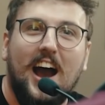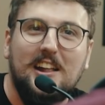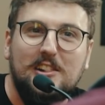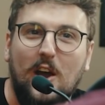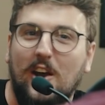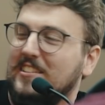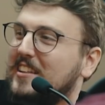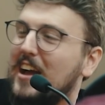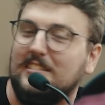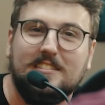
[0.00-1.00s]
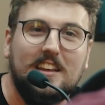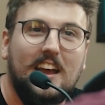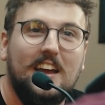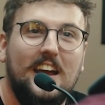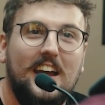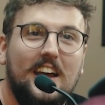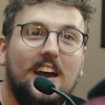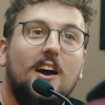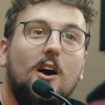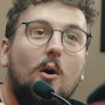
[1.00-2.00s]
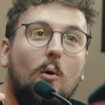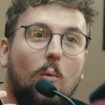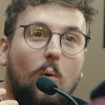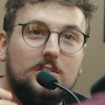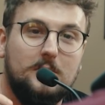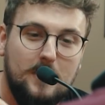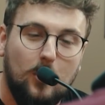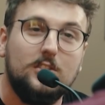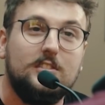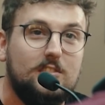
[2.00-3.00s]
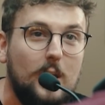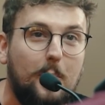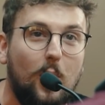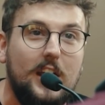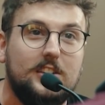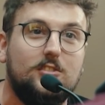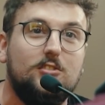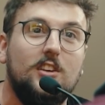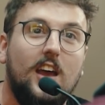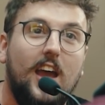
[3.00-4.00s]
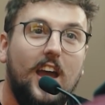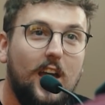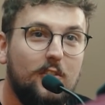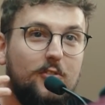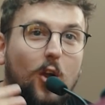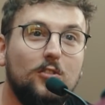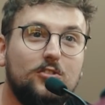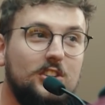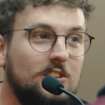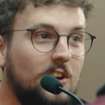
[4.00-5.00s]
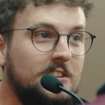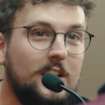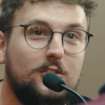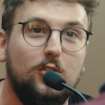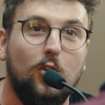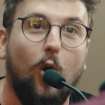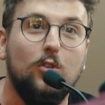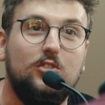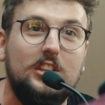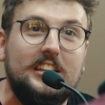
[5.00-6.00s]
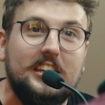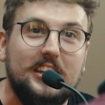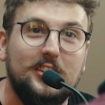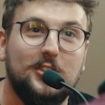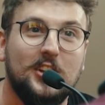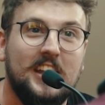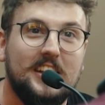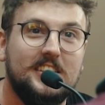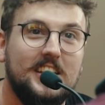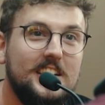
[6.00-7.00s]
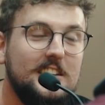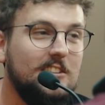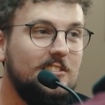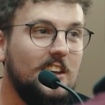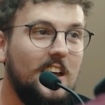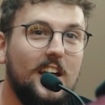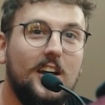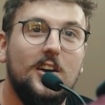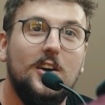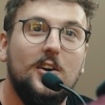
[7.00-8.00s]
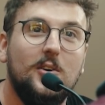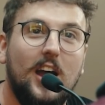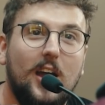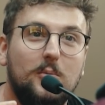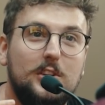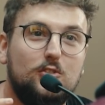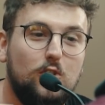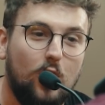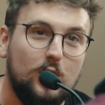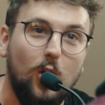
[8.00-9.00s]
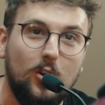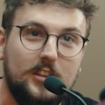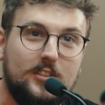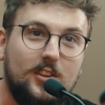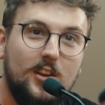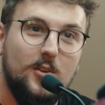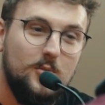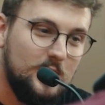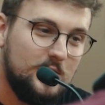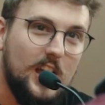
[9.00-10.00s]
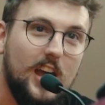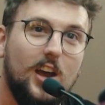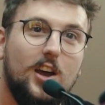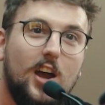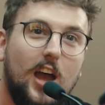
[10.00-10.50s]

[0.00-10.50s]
I learned that what separates French internet to Aussie internet is we chocolate it with a